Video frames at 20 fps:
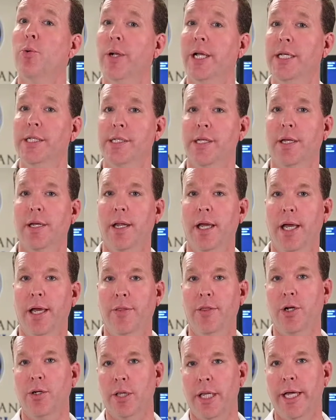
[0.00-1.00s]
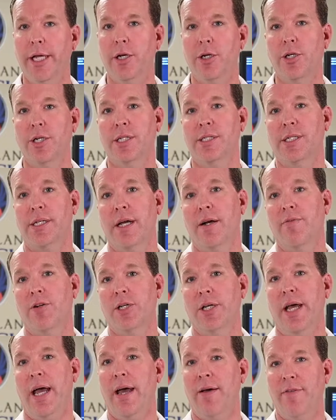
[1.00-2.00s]
reason and they're later
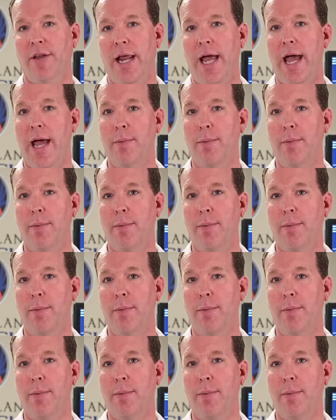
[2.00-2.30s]
discovered to have an